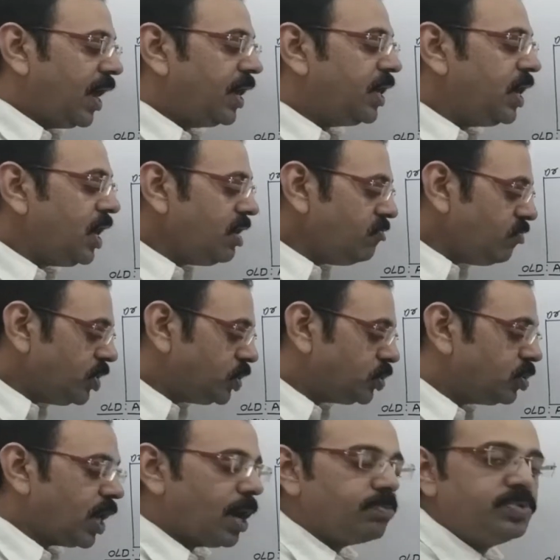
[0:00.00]
again we
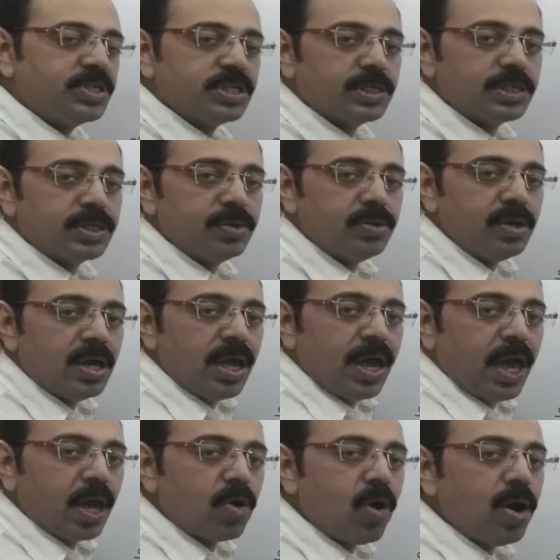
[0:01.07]
should observe
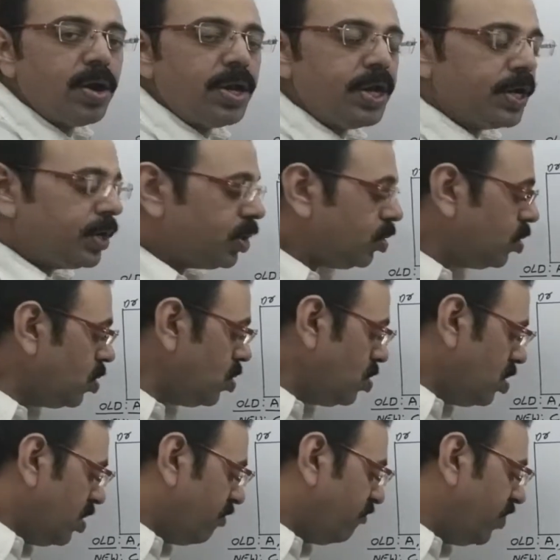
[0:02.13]
according
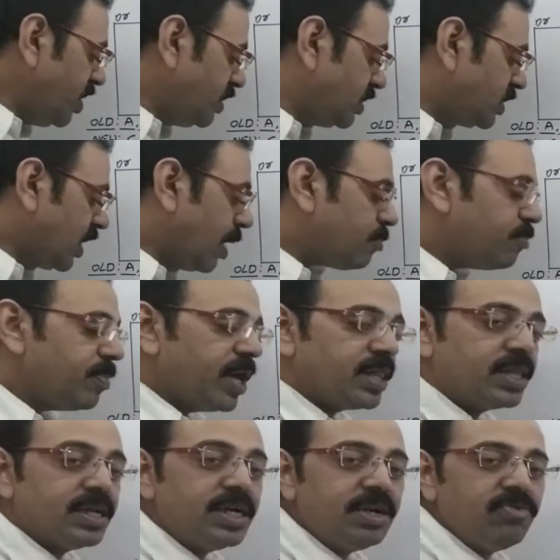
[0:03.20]
to which
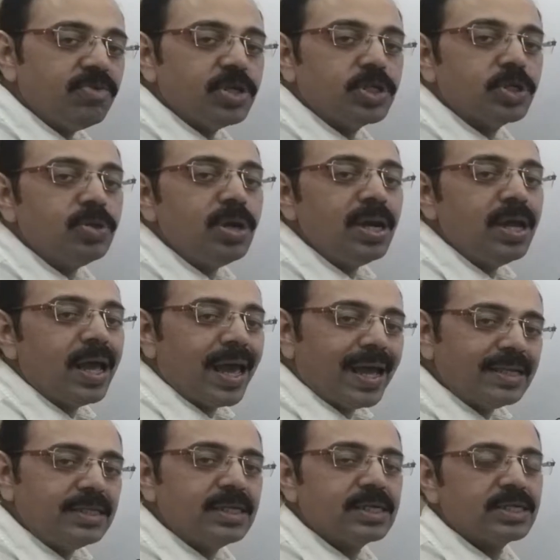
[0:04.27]
sub-method we should
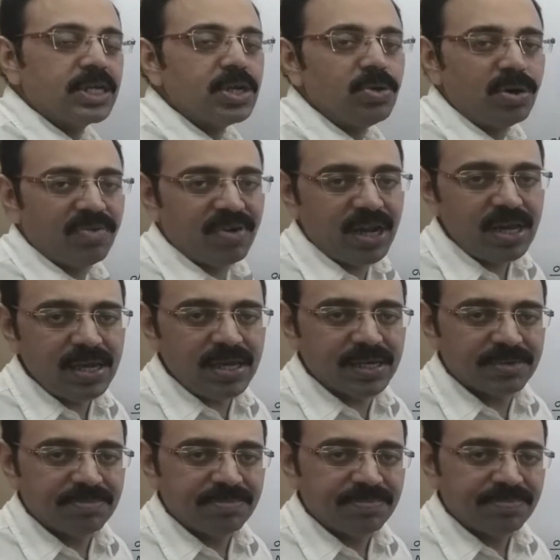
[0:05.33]
adjust the goodwill
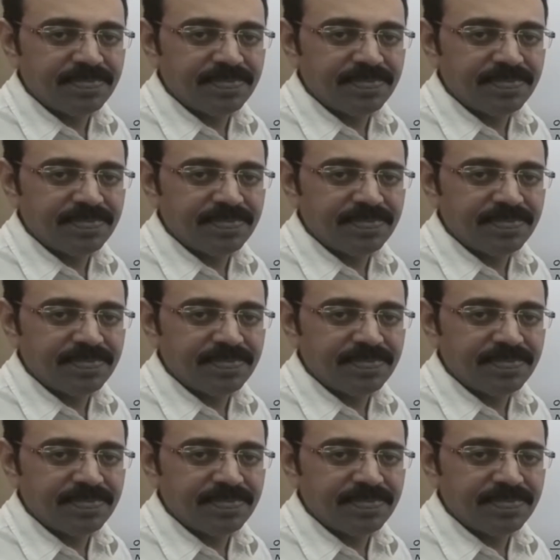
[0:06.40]
here.